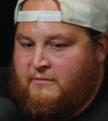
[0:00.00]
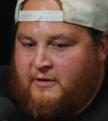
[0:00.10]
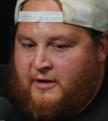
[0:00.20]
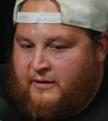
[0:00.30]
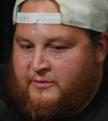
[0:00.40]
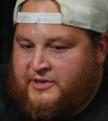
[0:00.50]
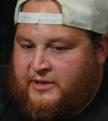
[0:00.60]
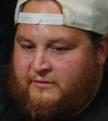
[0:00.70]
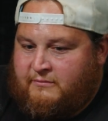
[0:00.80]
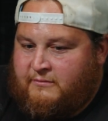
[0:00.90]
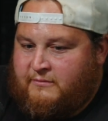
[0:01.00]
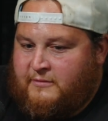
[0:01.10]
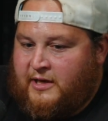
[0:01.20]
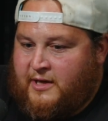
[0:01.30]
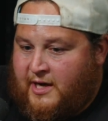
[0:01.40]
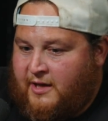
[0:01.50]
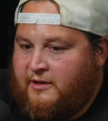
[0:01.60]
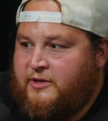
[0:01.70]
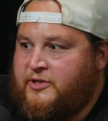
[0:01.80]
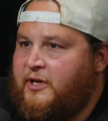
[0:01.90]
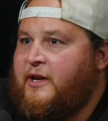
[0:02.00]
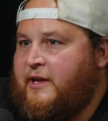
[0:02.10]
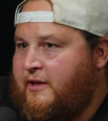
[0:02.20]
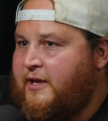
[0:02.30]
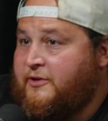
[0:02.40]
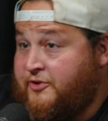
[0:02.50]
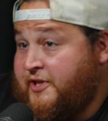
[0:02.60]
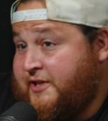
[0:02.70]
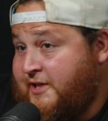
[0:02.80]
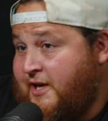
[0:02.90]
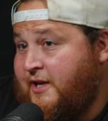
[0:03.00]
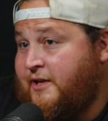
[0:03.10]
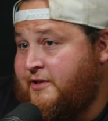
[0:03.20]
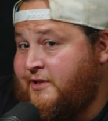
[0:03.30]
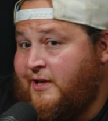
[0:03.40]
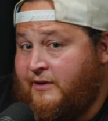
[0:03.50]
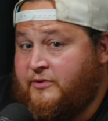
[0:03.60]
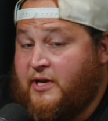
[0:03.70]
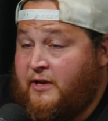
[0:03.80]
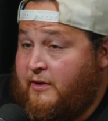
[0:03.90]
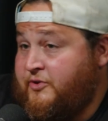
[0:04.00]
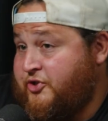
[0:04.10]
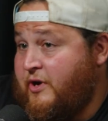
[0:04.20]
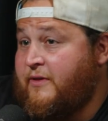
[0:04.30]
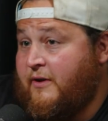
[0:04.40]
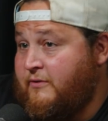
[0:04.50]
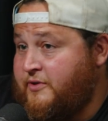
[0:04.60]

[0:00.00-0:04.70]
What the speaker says: I was in college studying like exercise science, and I was a strength coach.